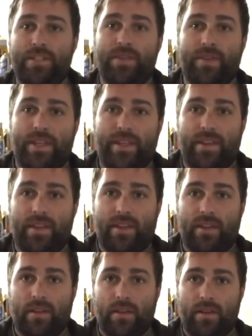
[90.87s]

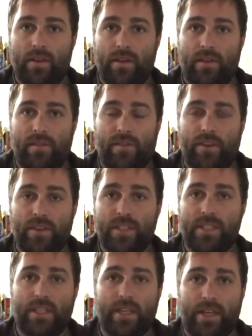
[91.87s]
anything, first
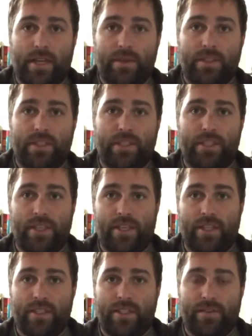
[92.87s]
thing I would
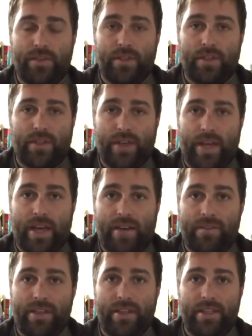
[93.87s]
suggest, if you don't already have
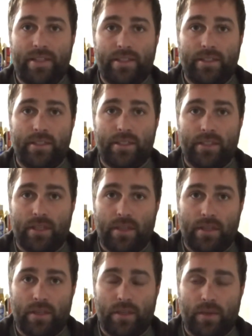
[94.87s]
it, is
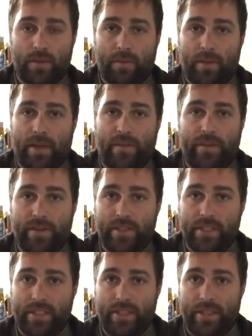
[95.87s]
go apply for your
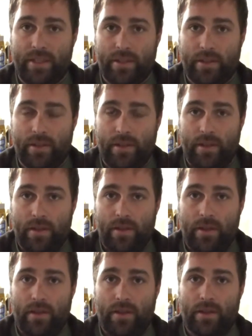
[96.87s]
CDL,
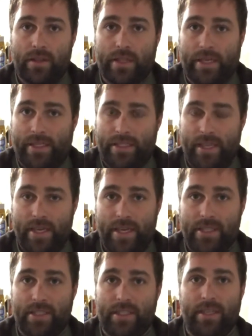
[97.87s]
a Class A
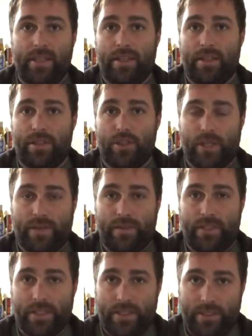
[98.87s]
CDL
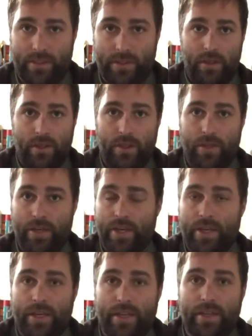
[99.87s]
driver's license. You're gonna
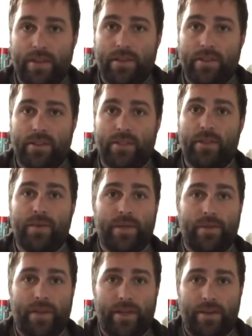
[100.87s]
need it. There's no way
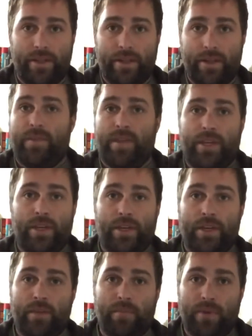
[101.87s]
around it. Thinking you're
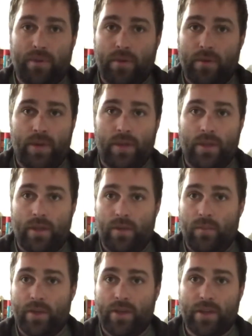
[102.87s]
gonna pull a
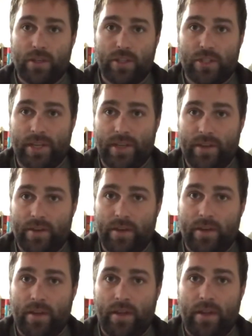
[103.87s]
one-car
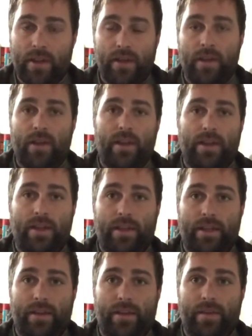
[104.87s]
trailer
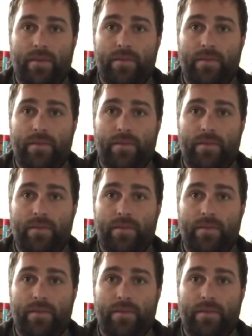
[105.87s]
and